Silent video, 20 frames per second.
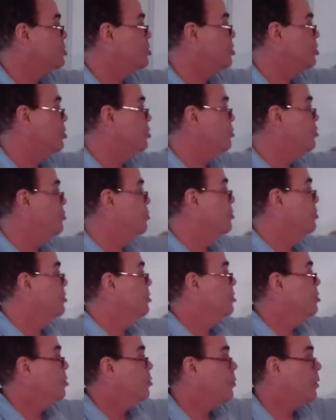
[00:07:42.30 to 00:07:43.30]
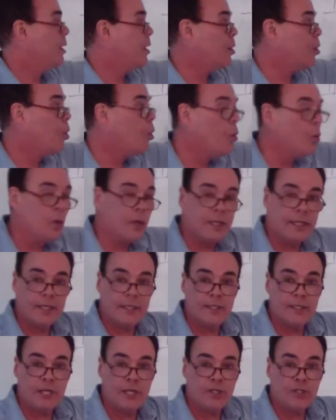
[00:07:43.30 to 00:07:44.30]
to what our holding
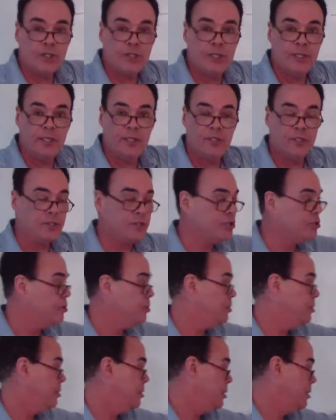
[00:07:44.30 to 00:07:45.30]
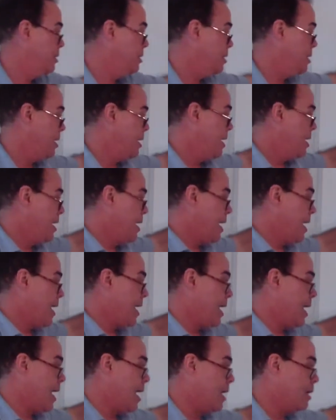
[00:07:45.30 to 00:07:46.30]
intention is
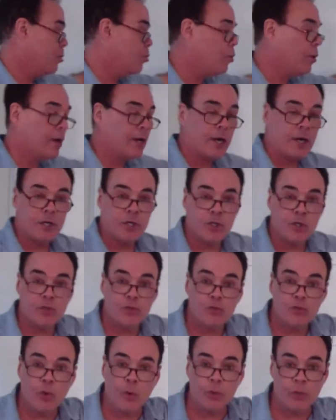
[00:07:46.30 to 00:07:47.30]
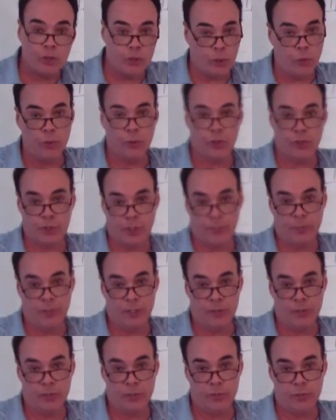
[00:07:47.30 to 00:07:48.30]
and what our control and ownership
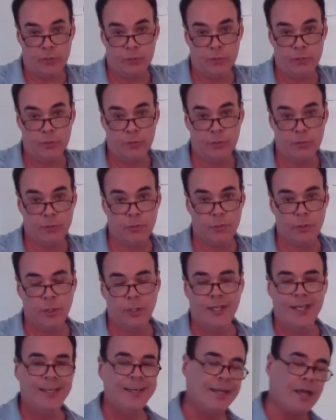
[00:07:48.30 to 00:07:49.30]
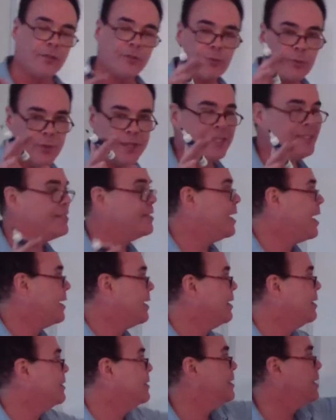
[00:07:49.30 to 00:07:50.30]
is. Now, the reason I
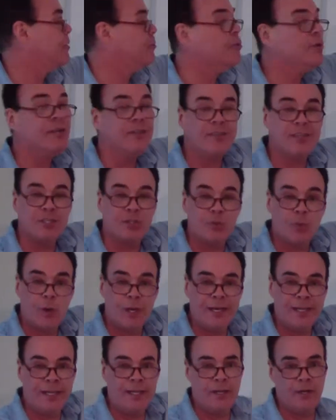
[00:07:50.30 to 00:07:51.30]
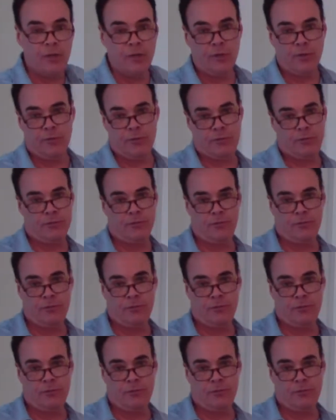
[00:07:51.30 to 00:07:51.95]
can get rid of this one here